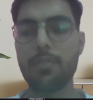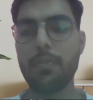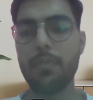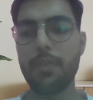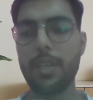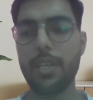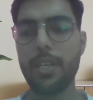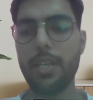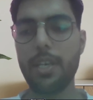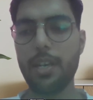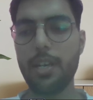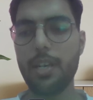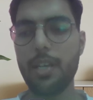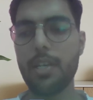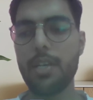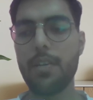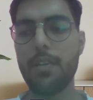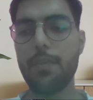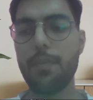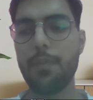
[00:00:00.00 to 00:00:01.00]
So we
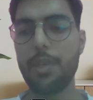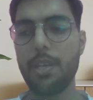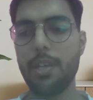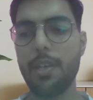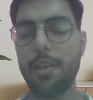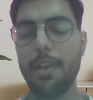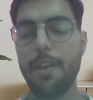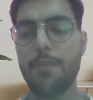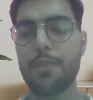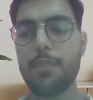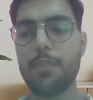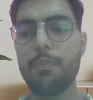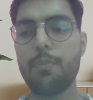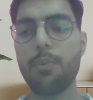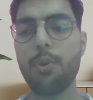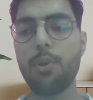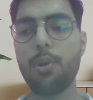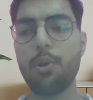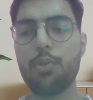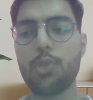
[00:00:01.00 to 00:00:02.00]
have
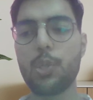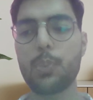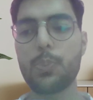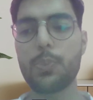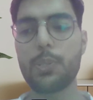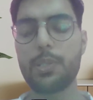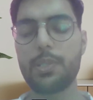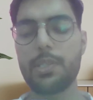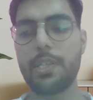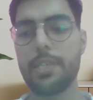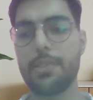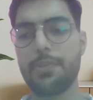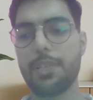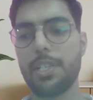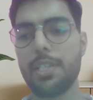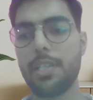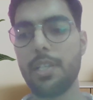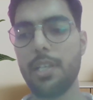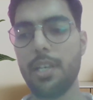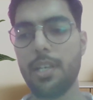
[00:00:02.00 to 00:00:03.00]
some cron jobs
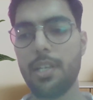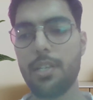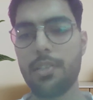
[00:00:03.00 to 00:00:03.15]
as well.